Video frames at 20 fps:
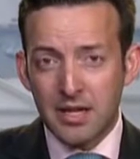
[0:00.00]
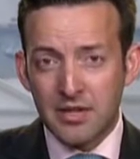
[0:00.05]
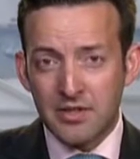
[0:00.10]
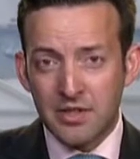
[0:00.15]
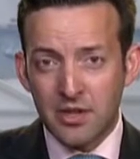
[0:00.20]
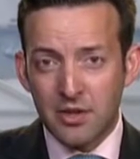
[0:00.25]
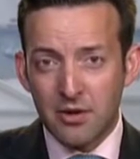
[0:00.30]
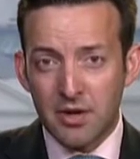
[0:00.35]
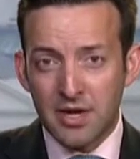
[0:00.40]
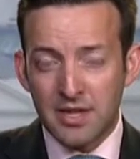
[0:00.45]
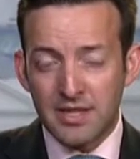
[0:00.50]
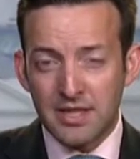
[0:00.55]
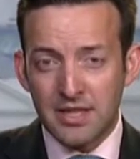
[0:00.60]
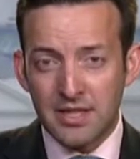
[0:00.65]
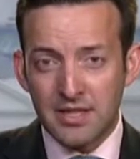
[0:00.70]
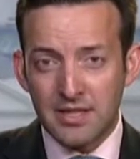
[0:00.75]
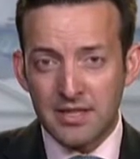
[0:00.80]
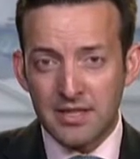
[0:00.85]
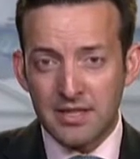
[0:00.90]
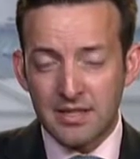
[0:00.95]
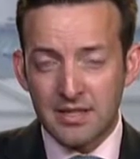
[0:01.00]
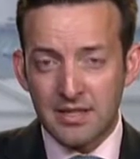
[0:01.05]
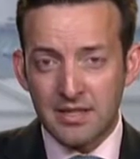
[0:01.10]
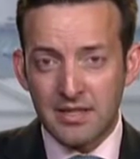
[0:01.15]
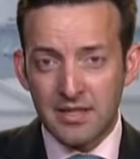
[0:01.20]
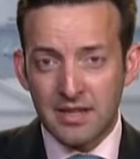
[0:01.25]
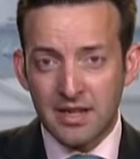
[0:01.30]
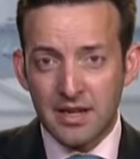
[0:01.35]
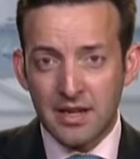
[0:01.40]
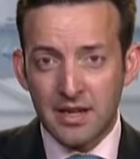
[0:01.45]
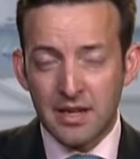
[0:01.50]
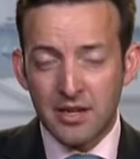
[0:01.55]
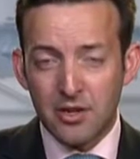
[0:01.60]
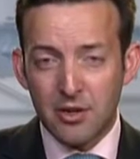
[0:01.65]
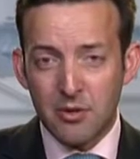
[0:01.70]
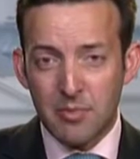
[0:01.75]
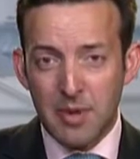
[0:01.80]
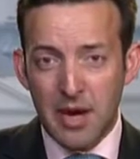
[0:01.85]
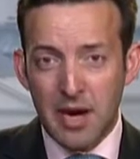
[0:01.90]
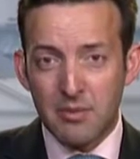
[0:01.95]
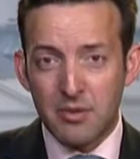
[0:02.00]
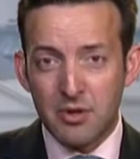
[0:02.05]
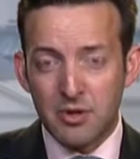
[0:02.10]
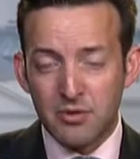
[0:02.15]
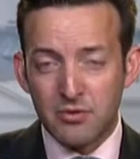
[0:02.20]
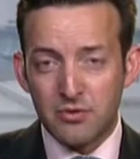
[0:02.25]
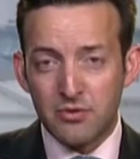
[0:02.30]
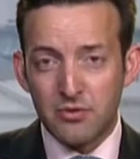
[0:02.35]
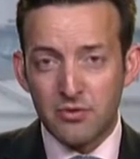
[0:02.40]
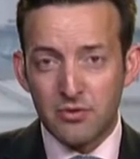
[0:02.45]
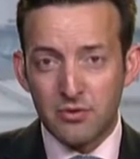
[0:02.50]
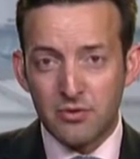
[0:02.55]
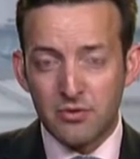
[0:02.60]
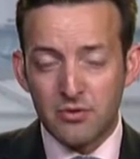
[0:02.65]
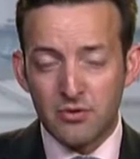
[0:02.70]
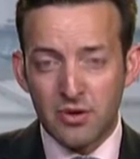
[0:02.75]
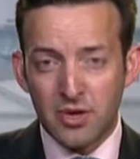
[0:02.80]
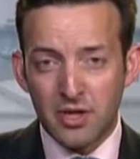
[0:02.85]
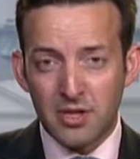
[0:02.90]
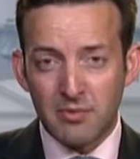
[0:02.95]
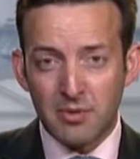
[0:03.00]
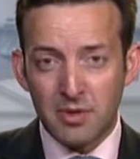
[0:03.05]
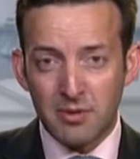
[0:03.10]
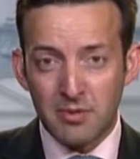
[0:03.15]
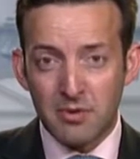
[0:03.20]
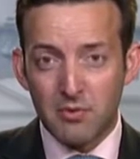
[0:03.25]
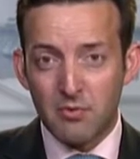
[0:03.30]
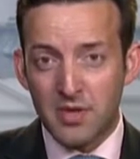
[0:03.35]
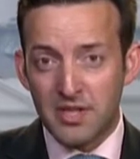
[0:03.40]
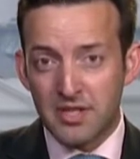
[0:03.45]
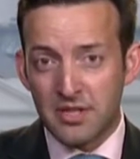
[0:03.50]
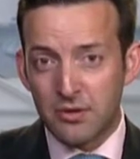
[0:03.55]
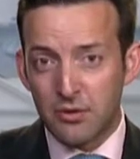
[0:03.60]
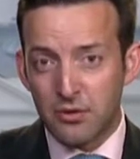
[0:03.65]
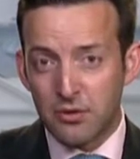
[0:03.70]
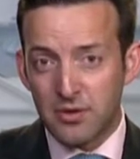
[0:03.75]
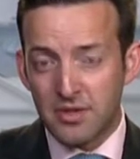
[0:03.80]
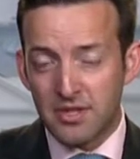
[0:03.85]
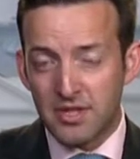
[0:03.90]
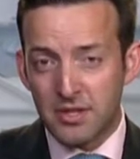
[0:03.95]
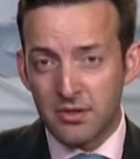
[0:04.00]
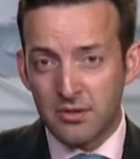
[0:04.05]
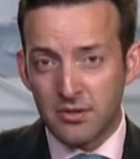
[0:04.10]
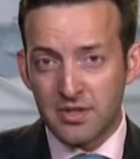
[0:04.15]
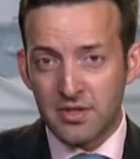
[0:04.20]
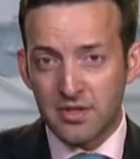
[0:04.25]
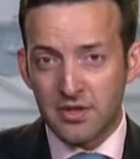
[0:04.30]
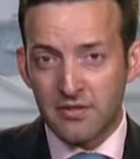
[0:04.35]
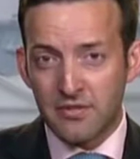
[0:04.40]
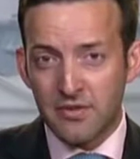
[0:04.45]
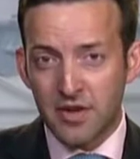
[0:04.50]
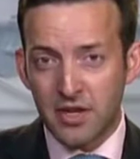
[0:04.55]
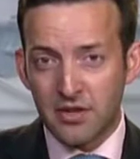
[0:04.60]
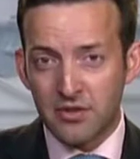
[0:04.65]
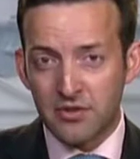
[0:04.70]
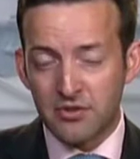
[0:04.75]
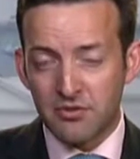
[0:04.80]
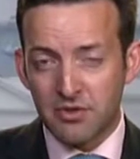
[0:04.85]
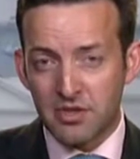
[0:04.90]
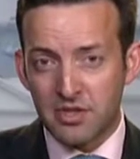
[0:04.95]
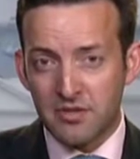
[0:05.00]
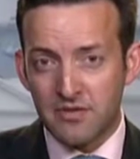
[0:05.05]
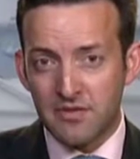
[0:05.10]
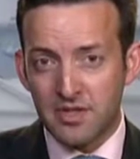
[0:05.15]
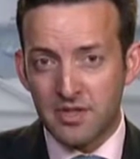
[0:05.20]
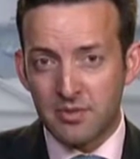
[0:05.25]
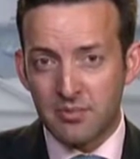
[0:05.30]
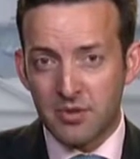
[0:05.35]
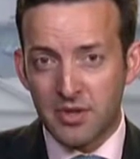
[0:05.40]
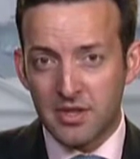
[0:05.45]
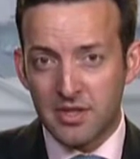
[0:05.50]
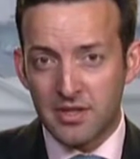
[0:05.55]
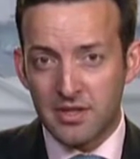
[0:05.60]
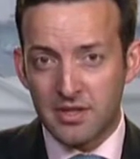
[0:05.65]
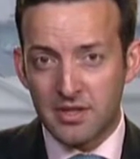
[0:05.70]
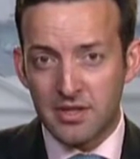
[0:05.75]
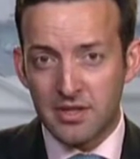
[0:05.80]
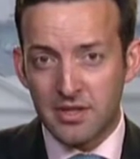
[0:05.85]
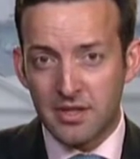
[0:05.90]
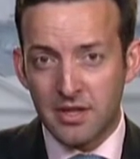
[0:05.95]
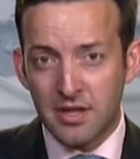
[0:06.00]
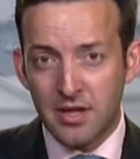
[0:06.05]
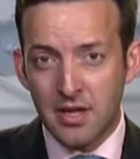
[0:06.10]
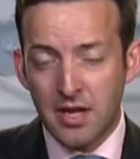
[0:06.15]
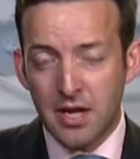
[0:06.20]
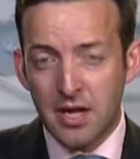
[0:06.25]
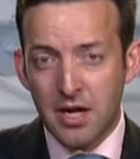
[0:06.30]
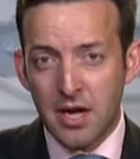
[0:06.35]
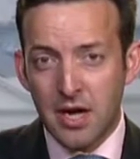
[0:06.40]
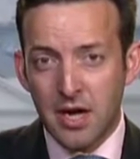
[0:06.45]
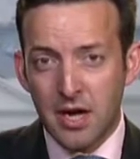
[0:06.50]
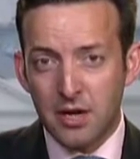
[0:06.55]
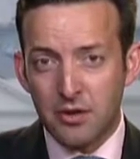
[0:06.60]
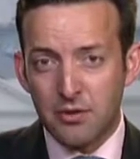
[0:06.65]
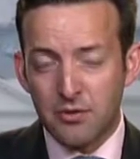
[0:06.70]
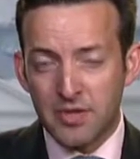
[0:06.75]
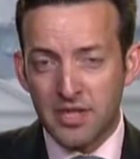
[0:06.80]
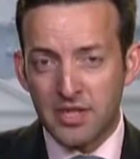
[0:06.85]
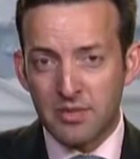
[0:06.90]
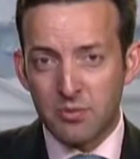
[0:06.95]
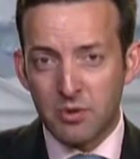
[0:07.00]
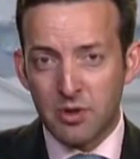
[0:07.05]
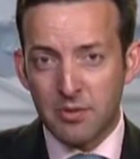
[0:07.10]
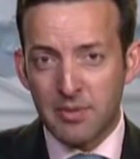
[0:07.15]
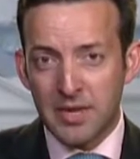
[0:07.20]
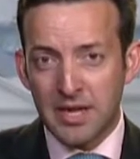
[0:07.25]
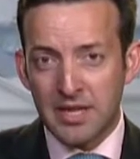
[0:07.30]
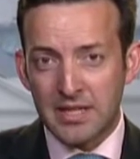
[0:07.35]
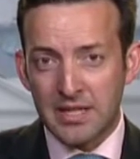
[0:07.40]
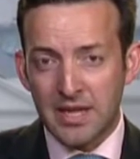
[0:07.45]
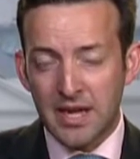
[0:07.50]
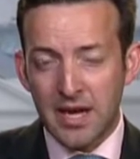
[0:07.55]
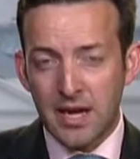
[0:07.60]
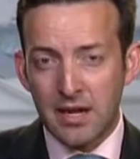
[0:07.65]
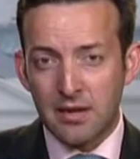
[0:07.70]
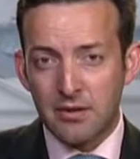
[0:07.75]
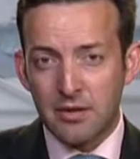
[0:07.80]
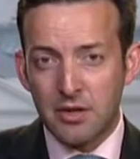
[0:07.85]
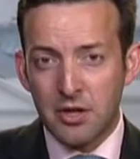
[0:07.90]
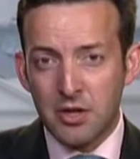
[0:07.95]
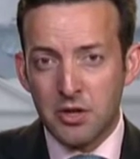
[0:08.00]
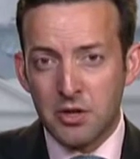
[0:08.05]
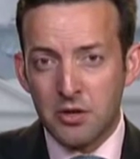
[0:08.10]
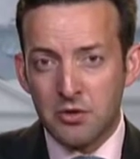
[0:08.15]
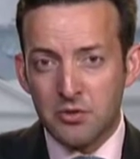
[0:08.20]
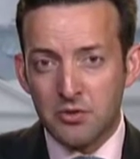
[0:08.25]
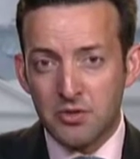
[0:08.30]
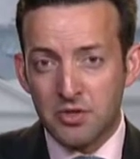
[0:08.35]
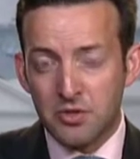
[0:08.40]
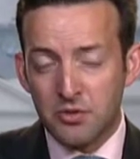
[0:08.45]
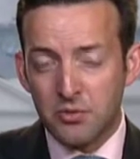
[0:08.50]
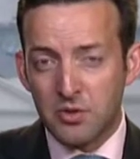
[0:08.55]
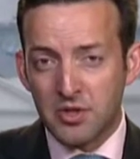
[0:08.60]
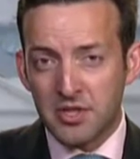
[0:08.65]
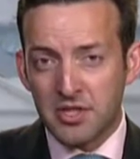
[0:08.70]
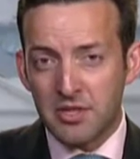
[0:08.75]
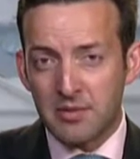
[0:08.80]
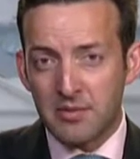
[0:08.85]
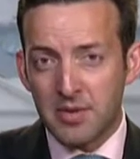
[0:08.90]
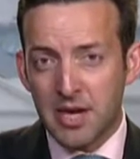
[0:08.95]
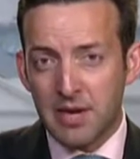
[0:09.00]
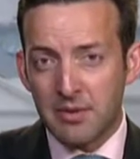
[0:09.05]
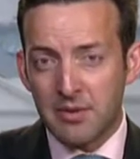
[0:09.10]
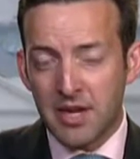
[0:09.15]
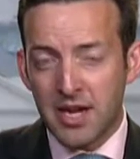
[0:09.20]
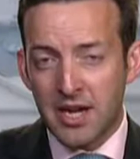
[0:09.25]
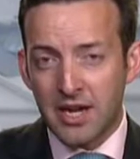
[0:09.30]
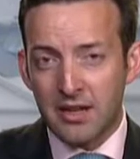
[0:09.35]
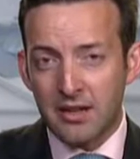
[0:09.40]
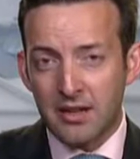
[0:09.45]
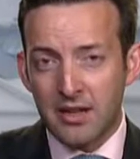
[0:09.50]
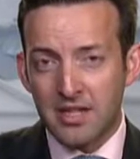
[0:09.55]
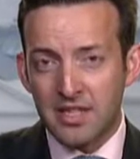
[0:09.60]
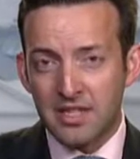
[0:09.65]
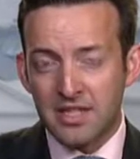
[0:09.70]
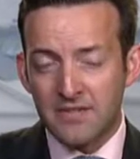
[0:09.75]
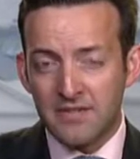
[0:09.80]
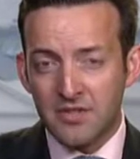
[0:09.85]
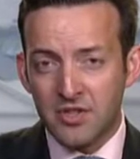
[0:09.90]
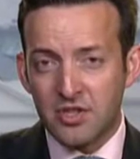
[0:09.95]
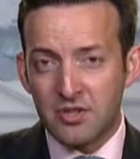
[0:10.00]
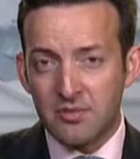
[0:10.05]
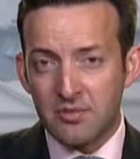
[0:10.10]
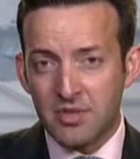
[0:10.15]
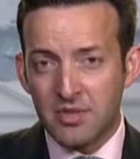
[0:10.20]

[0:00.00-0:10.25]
So I think this is an Obama who's trying to be a bit resolute as he looks at the final stretch of his presidency, who doesn't want to back down, who still wants to be able to outline his vision